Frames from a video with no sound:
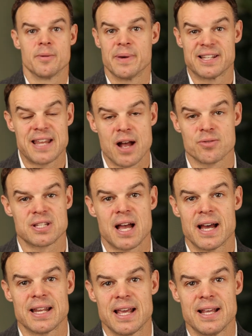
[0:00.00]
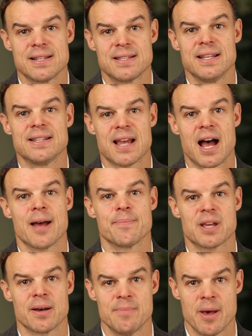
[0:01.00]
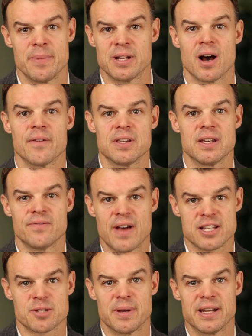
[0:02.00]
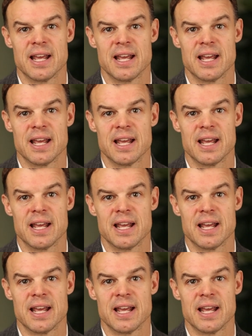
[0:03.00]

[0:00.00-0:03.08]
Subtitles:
The big downside is the time commitment of the investment.